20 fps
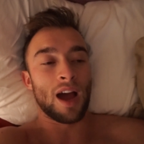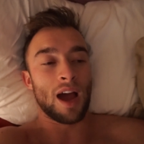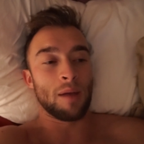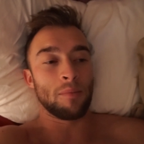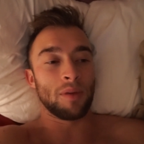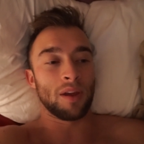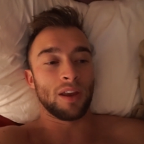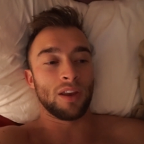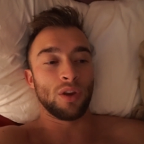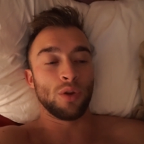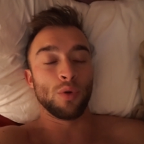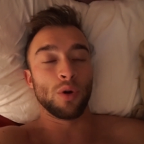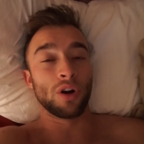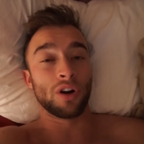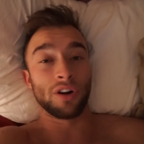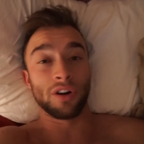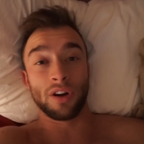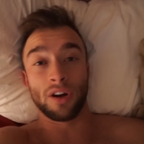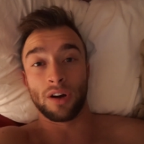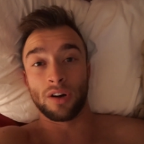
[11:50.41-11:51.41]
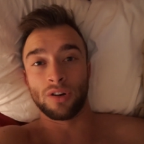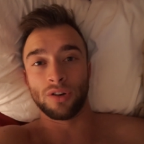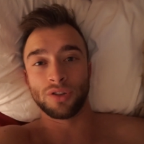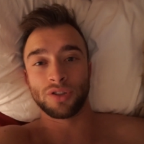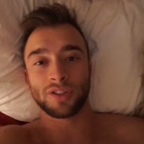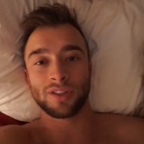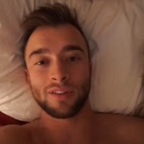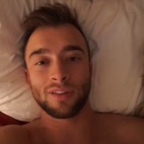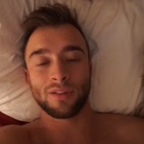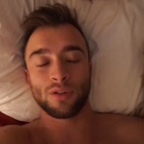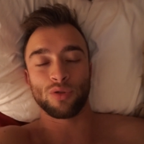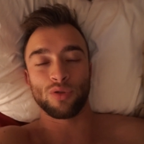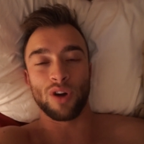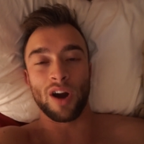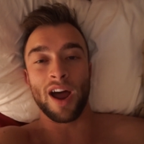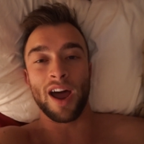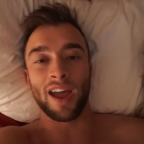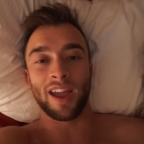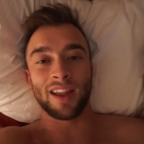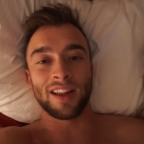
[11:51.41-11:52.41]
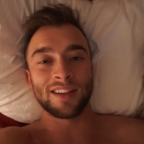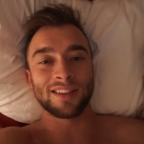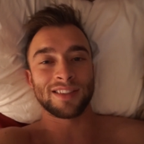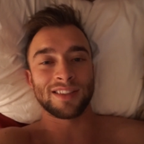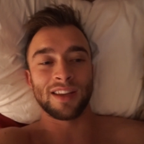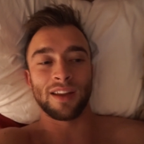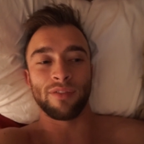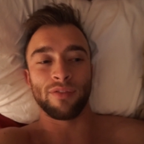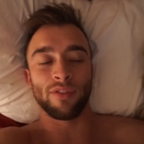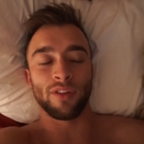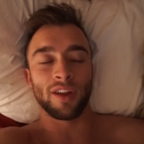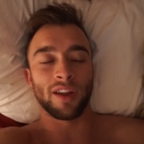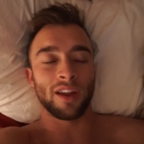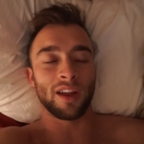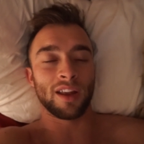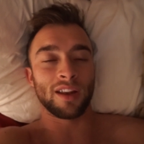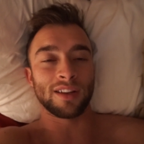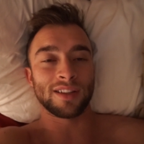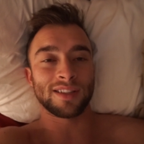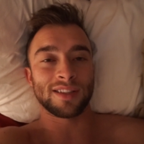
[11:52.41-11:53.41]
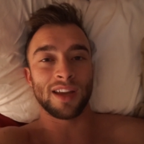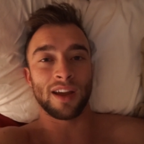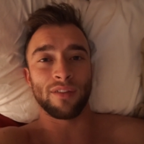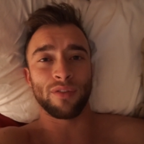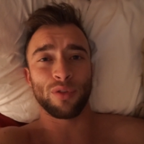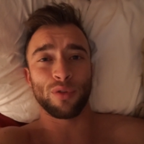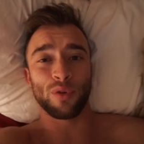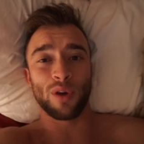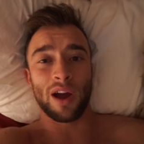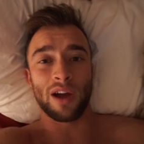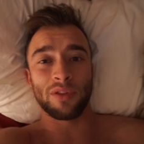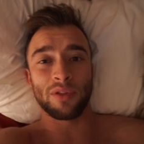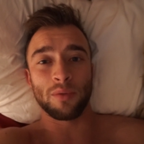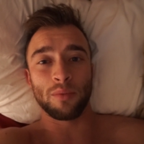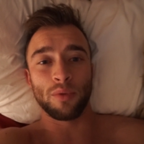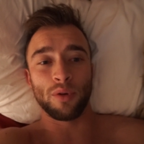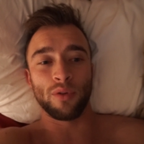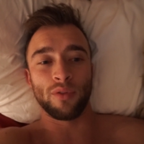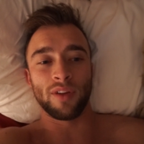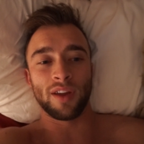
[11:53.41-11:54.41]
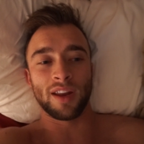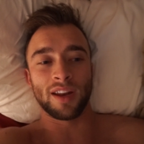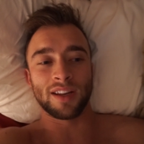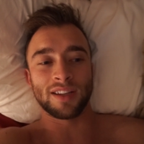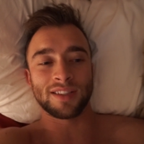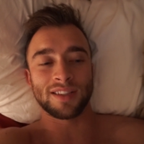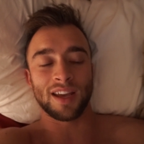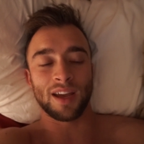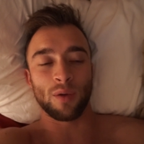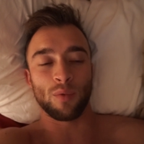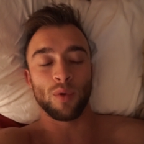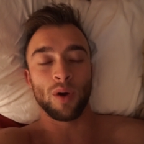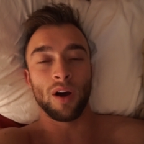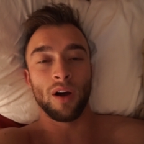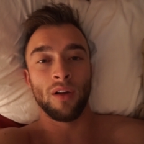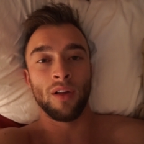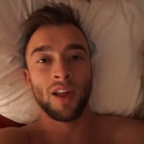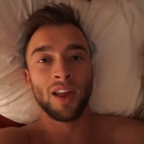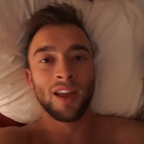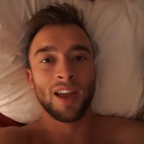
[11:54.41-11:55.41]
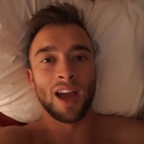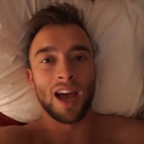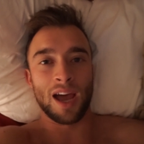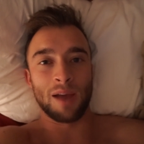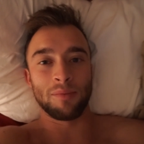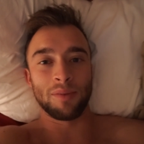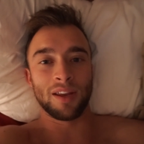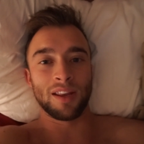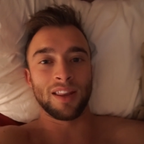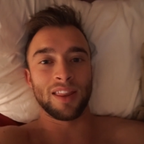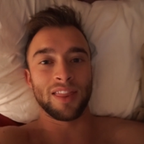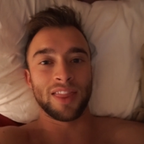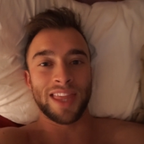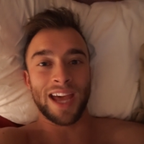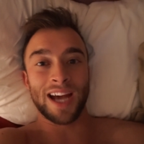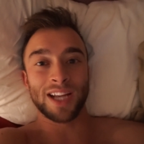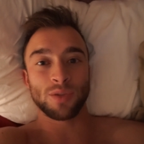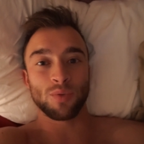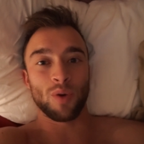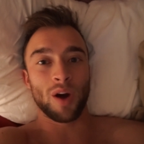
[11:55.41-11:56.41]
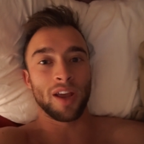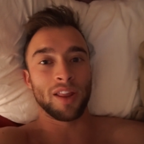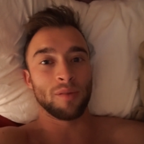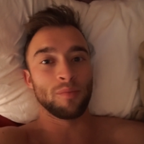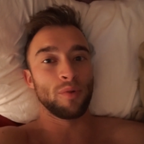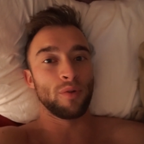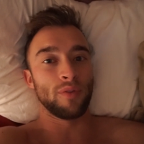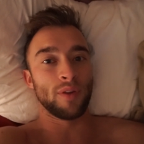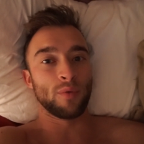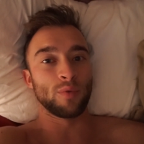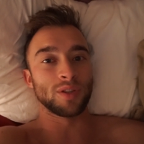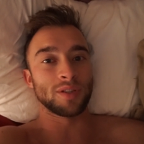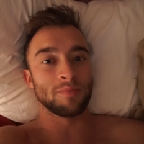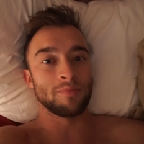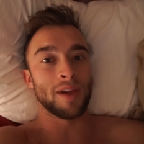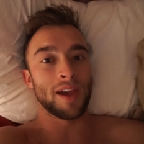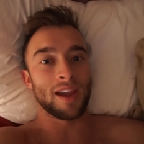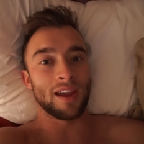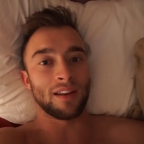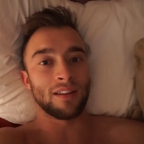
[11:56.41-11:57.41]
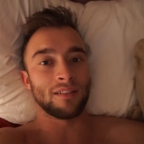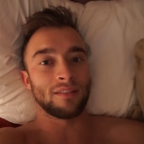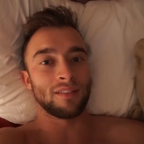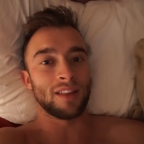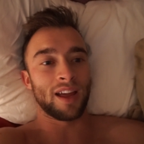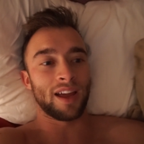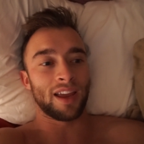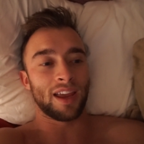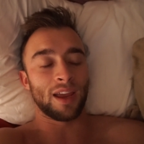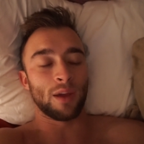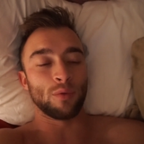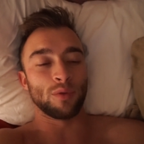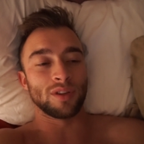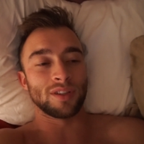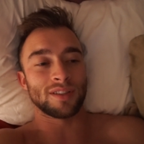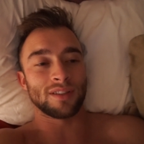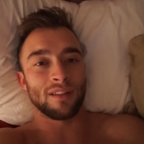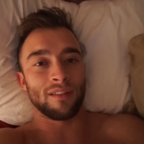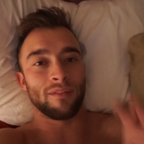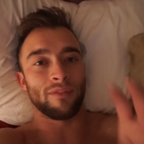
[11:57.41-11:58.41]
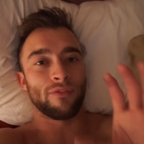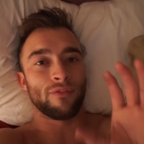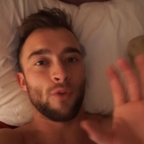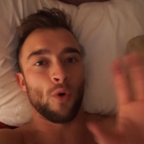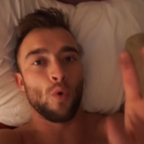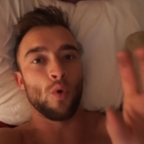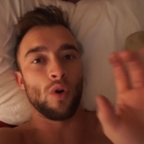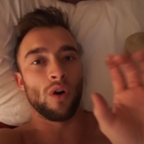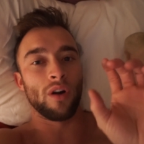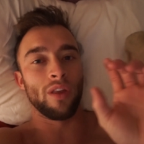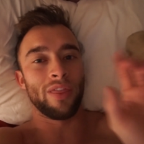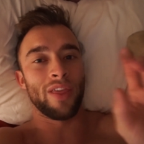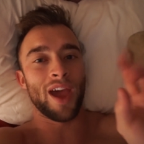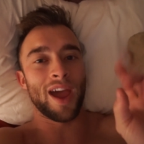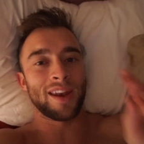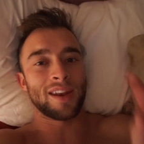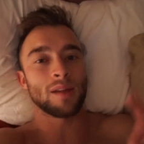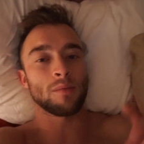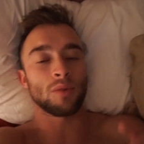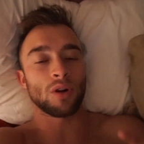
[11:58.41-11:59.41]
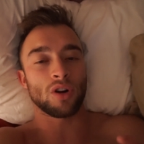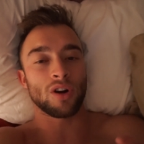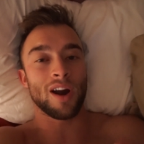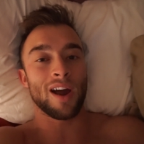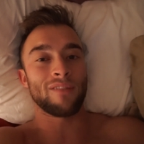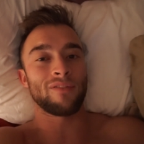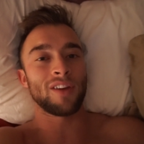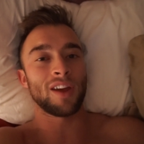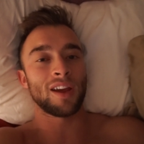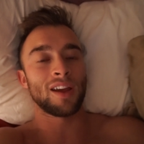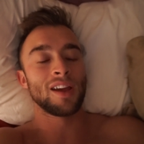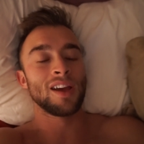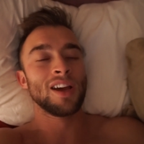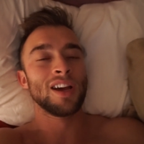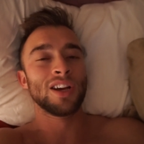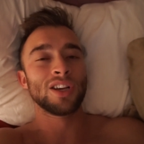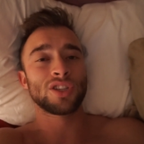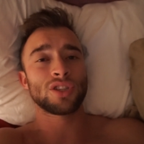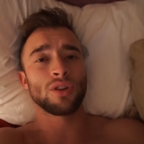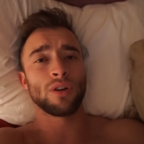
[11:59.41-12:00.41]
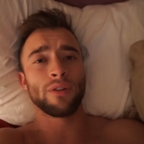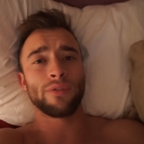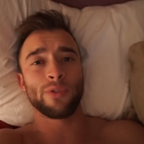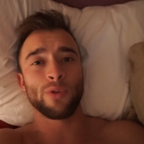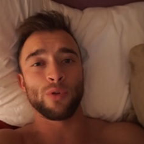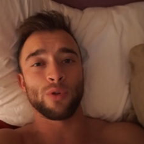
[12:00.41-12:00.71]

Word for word: I mean, you heard girls crying and sniffling and stuff throughout the movie, and it's like, well, I mean, that's why the movie was made. Like, it was for that demographic. So, of